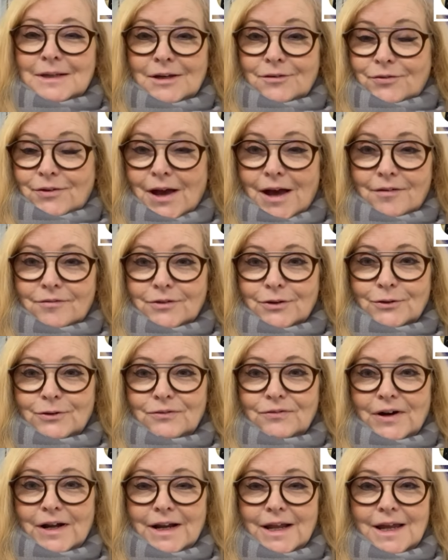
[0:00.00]
if you haven't
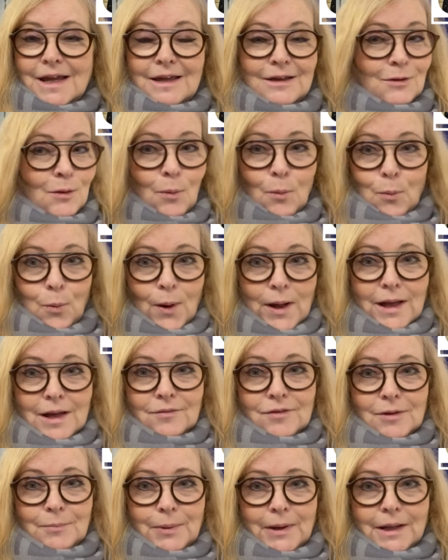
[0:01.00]
already. Where
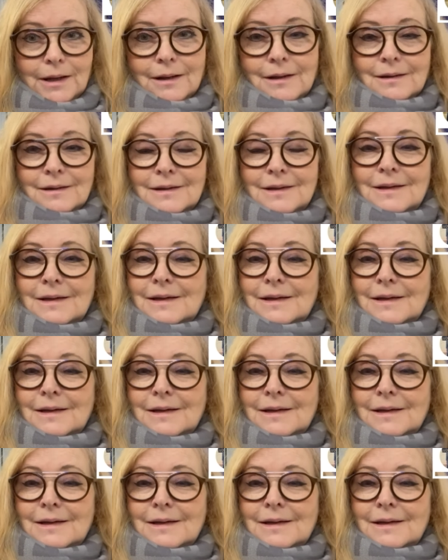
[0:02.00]
have you been?